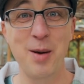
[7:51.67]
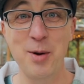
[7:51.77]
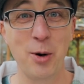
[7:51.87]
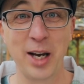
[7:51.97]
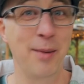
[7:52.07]

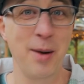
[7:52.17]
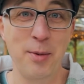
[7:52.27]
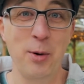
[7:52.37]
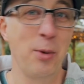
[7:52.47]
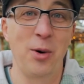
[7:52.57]
Maybe we'll get them,
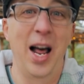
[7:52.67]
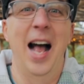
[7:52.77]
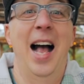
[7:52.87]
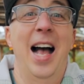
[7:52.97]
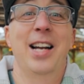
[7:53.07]
maybe we won't,
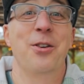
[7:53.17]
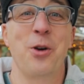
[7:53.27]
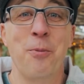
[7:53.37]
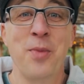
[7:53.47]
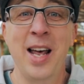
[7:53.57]
I don't know.